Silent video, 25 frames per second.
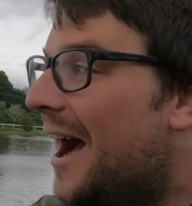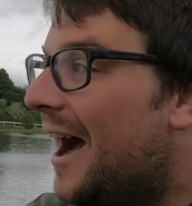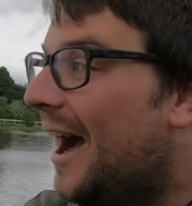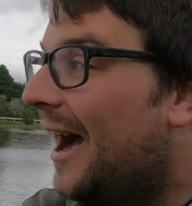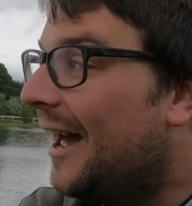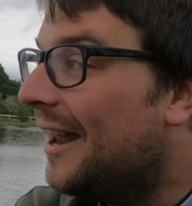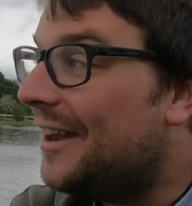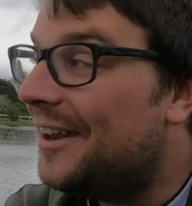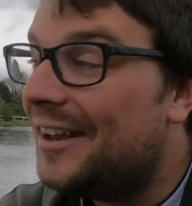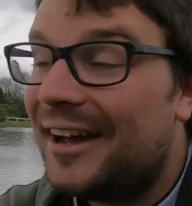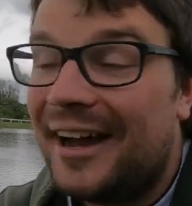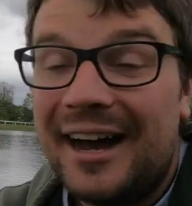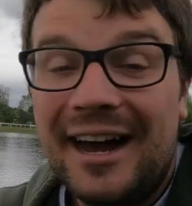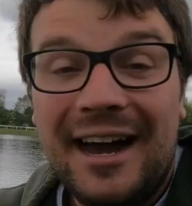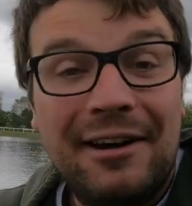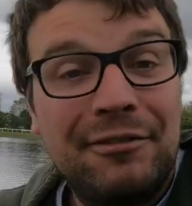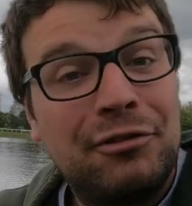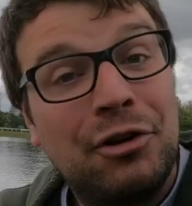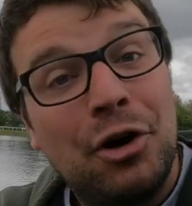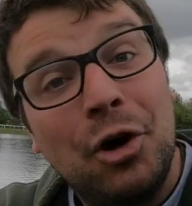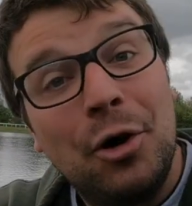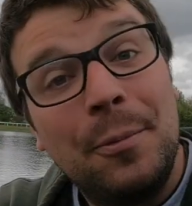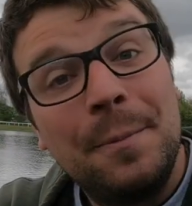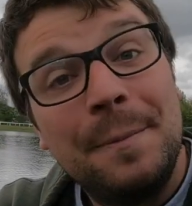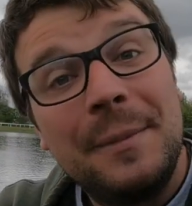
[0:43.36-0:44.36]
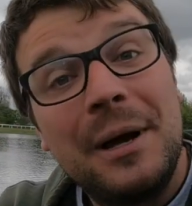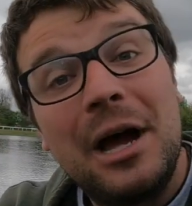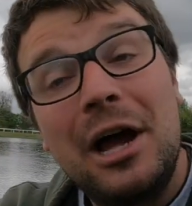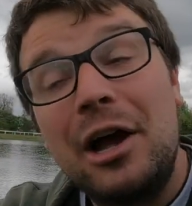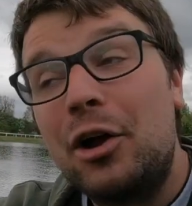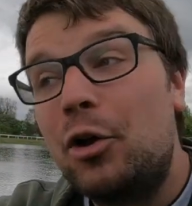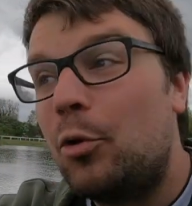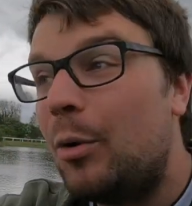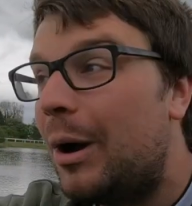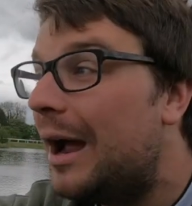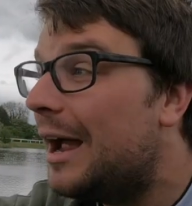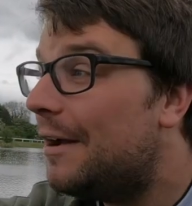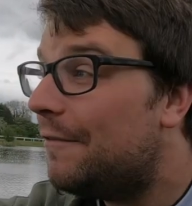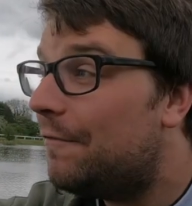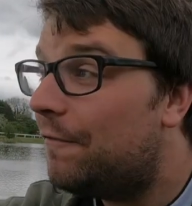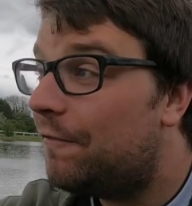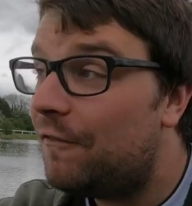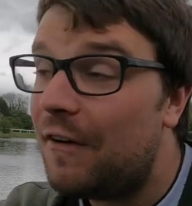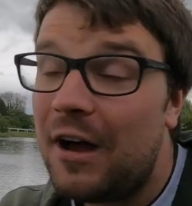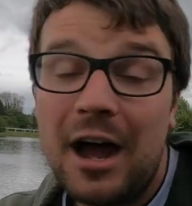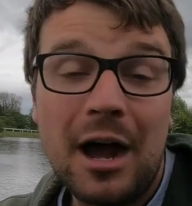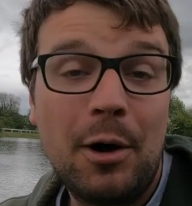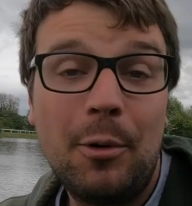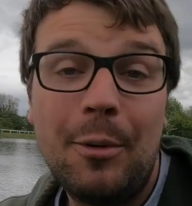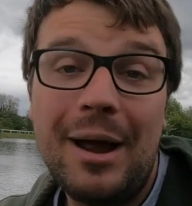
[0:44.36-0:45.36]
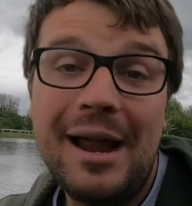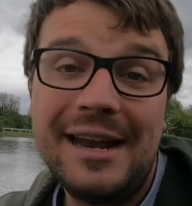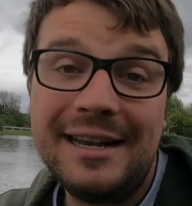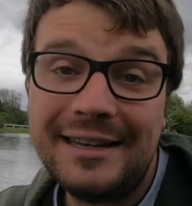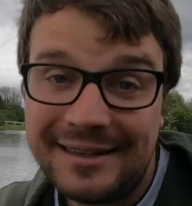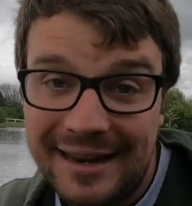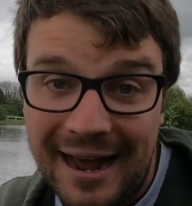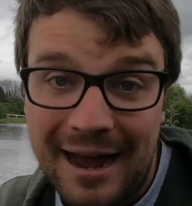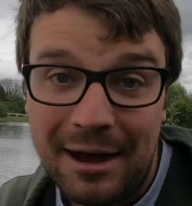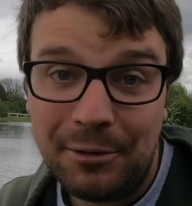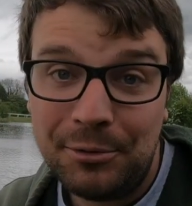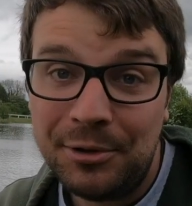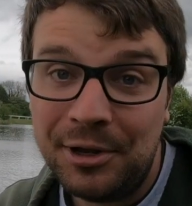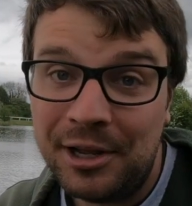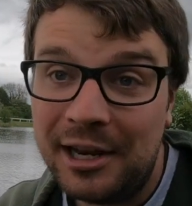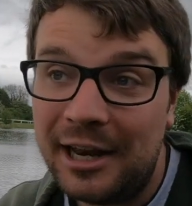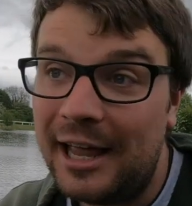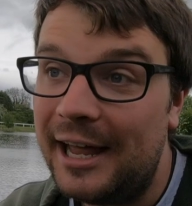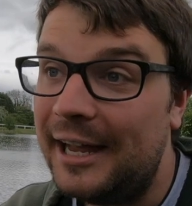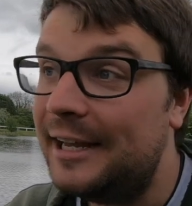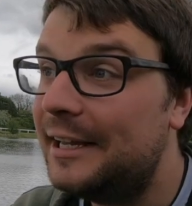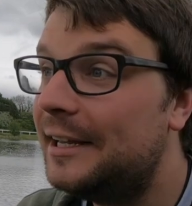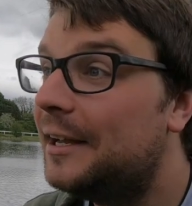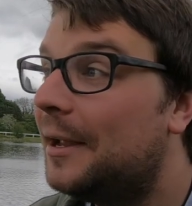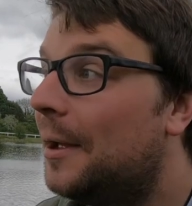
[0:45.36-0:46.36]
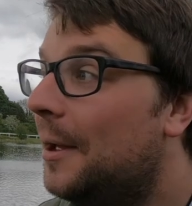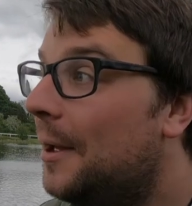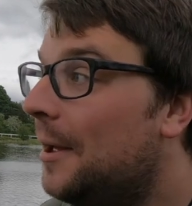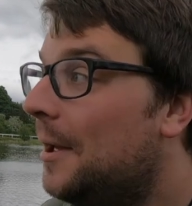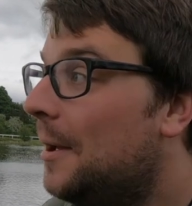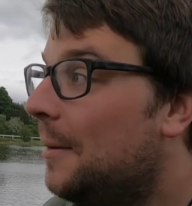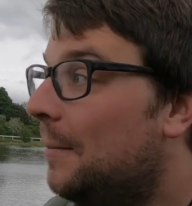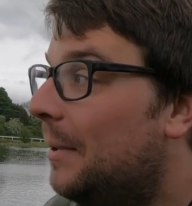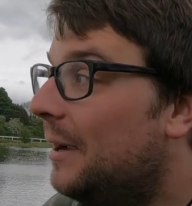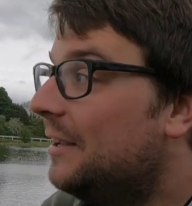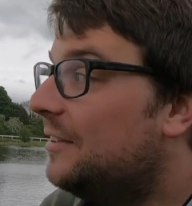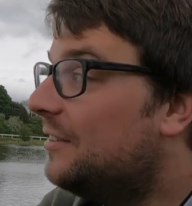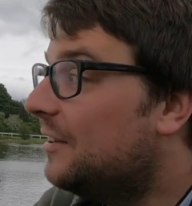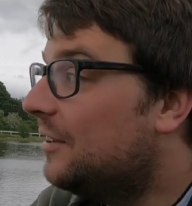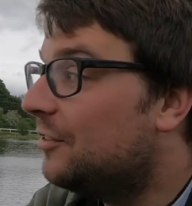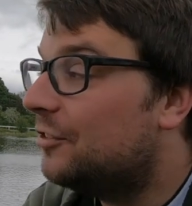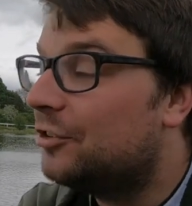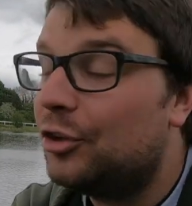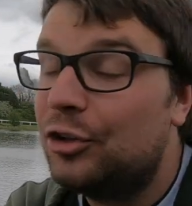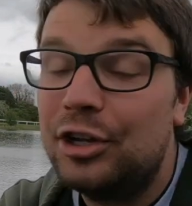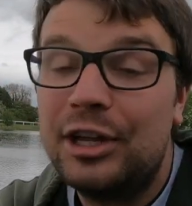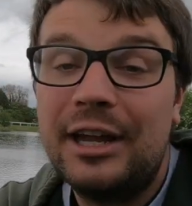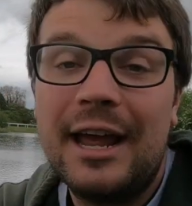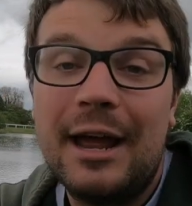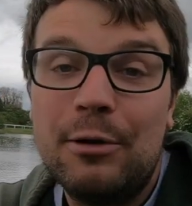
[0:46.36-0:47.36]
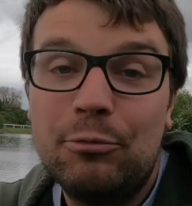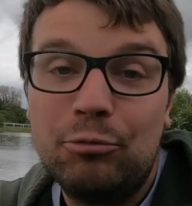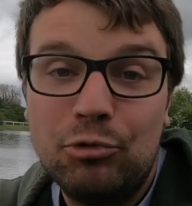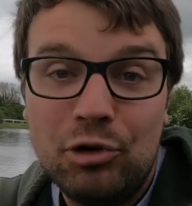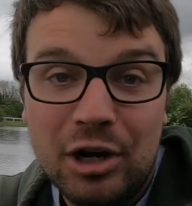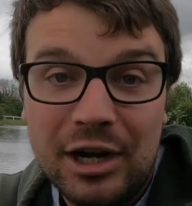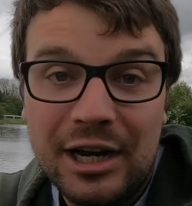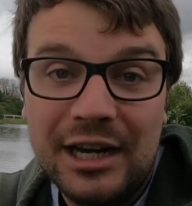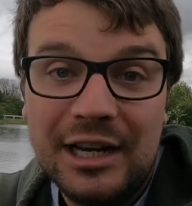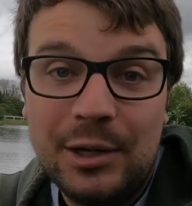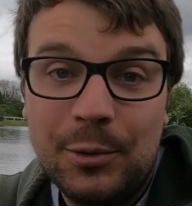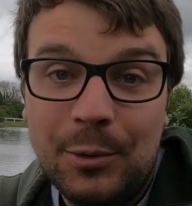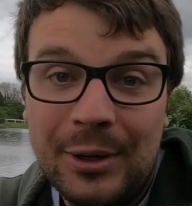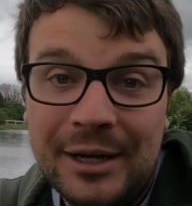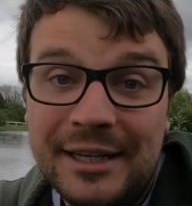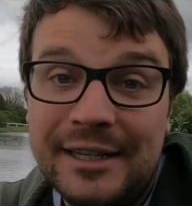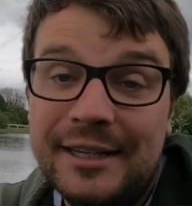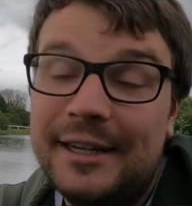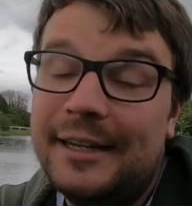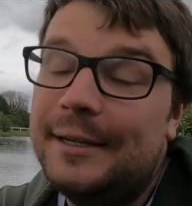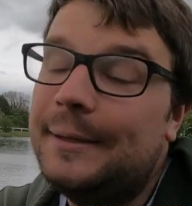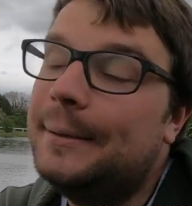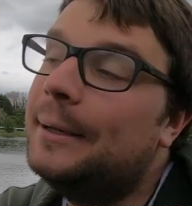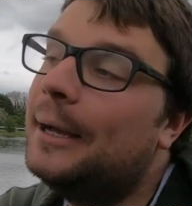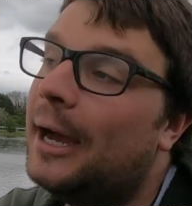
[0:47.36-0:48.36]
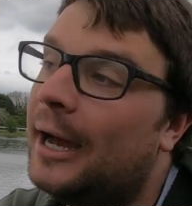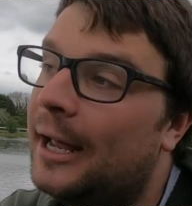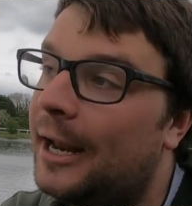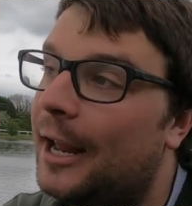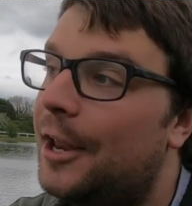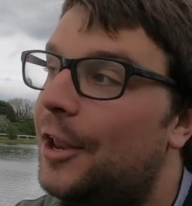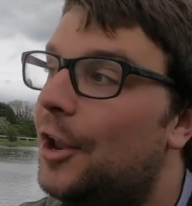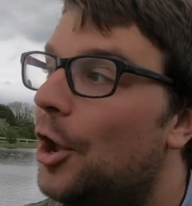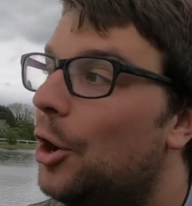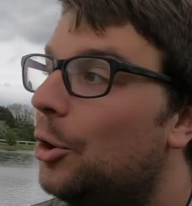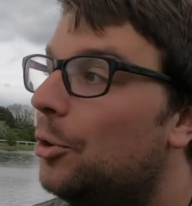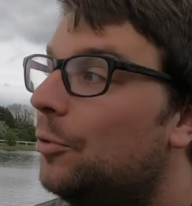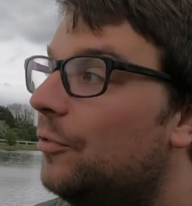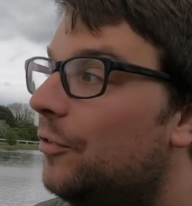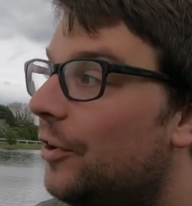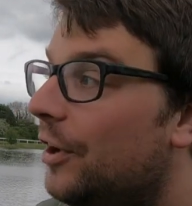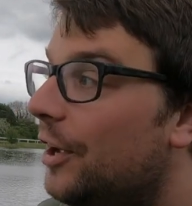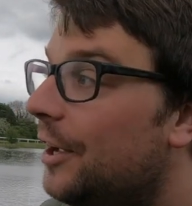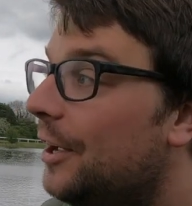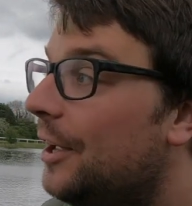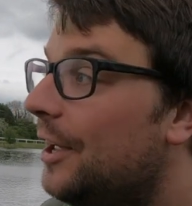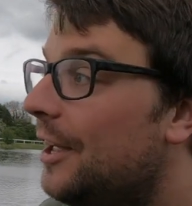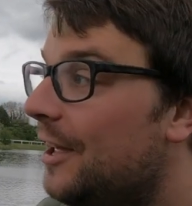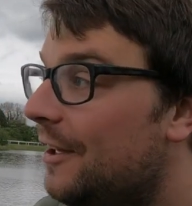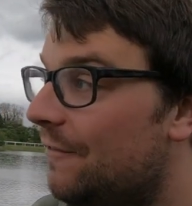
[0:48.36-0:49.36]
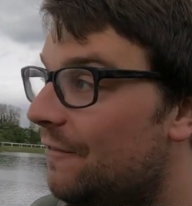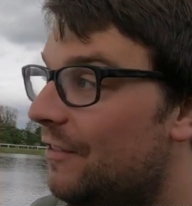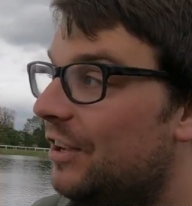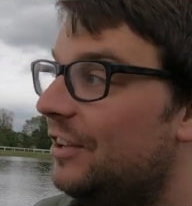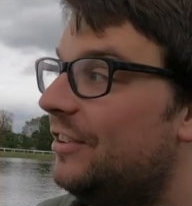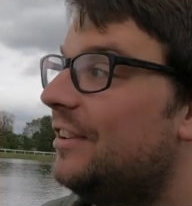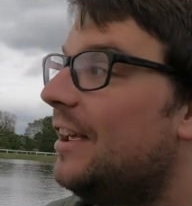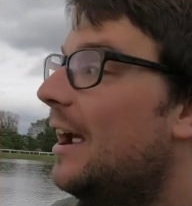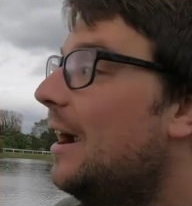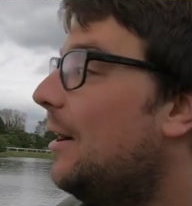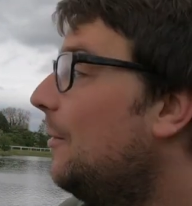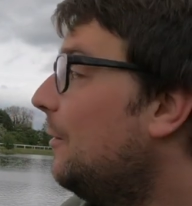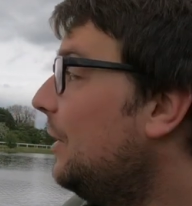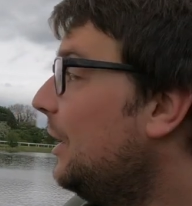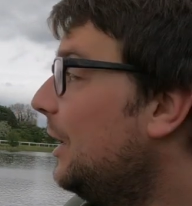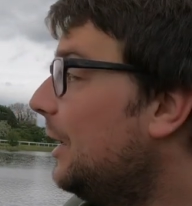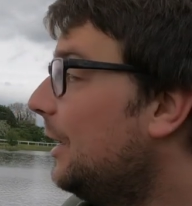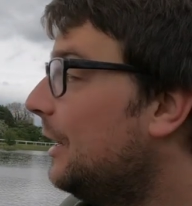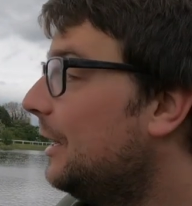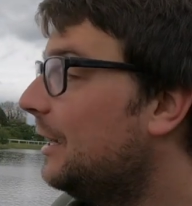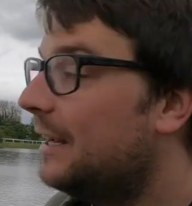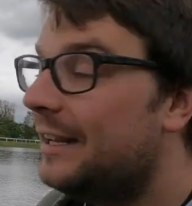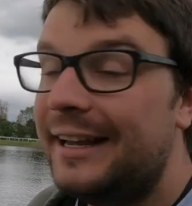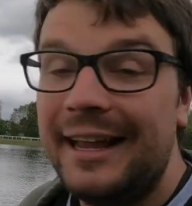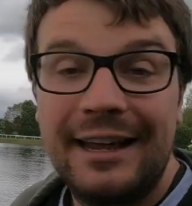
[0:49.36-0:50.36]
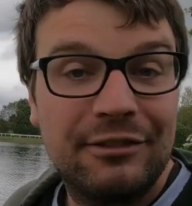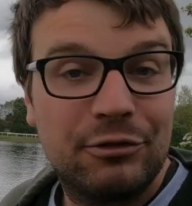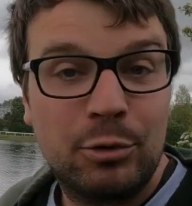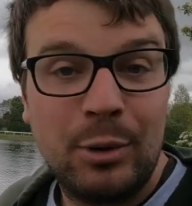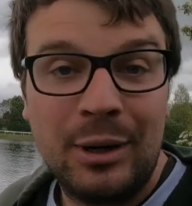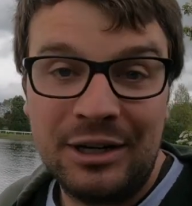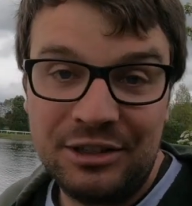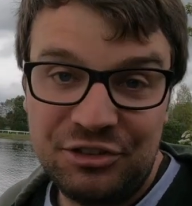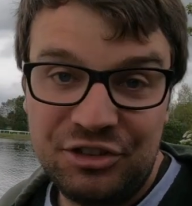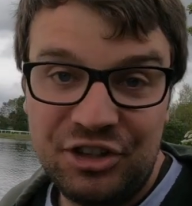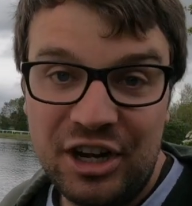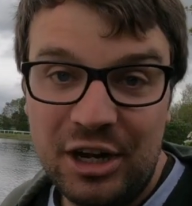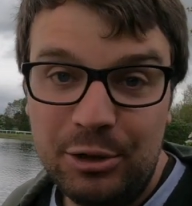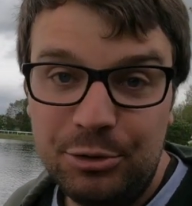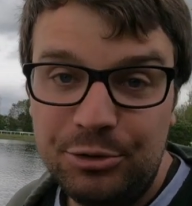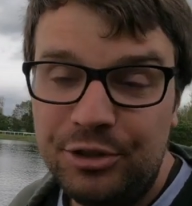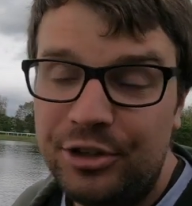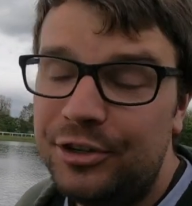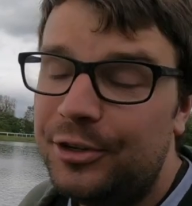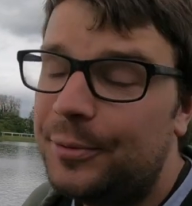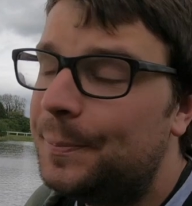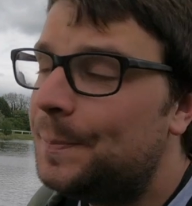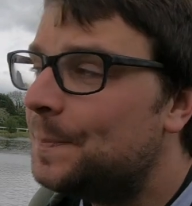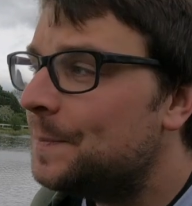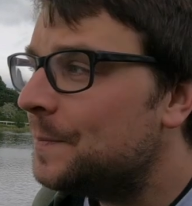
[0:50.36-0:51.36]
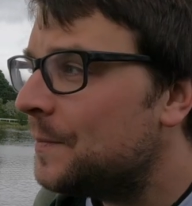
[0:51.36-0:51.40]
And I've come quite a far way down the lake. Basically, it's going to get really windy, and I know that this area gets quite sheltered.